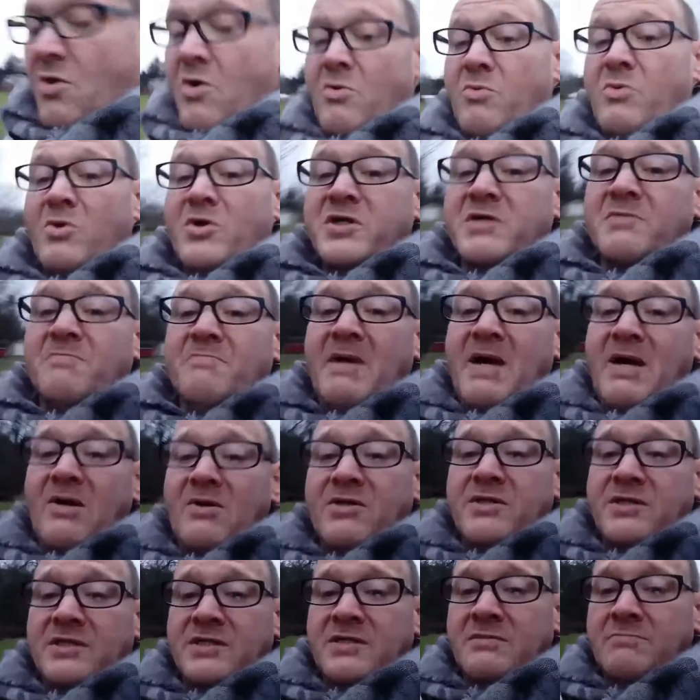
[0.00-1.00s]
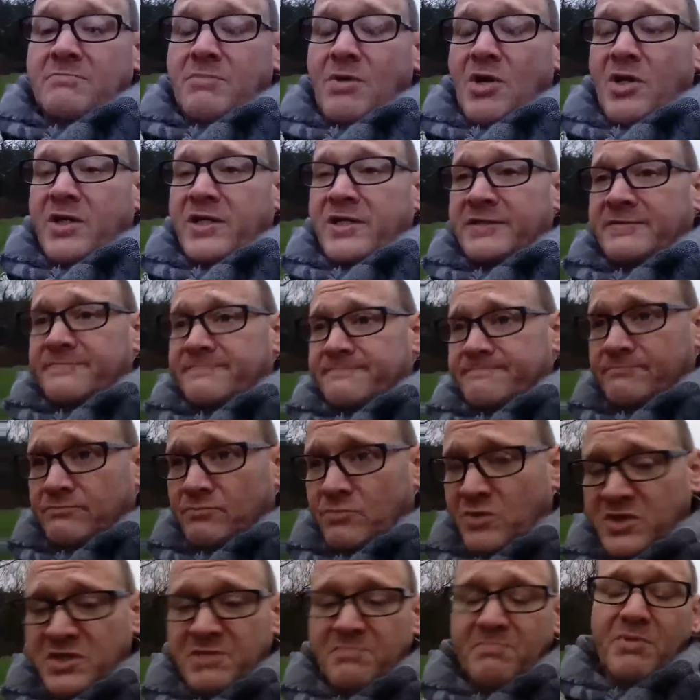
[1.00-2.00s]
William Bonnie.
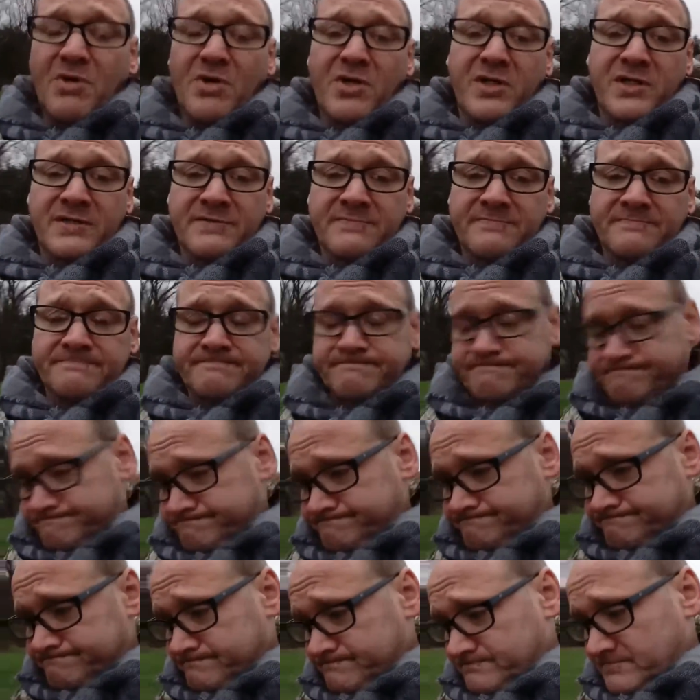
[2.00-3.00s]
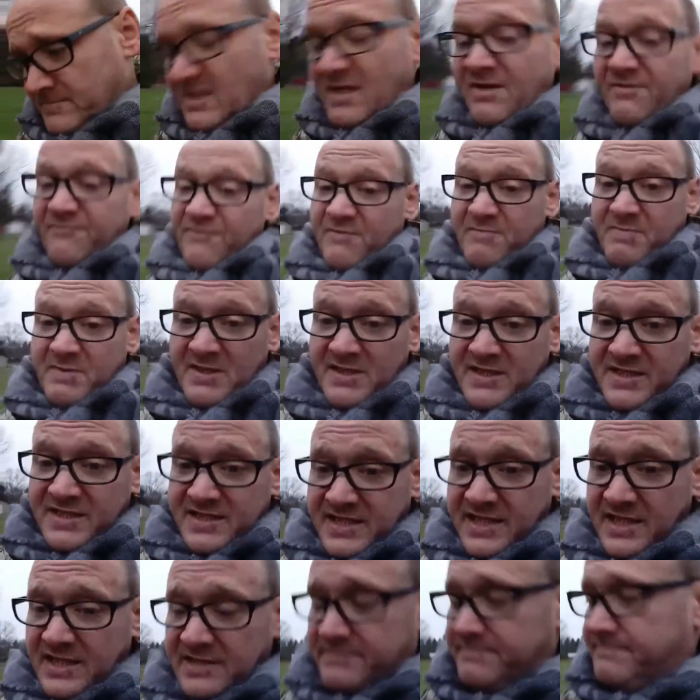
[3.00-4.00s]
William Bonnie. For Billy the
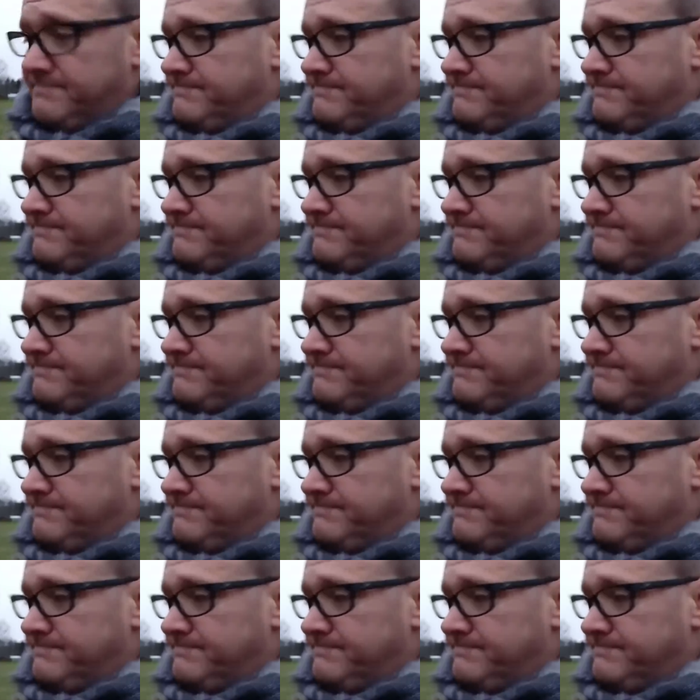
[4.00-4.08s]
Kid.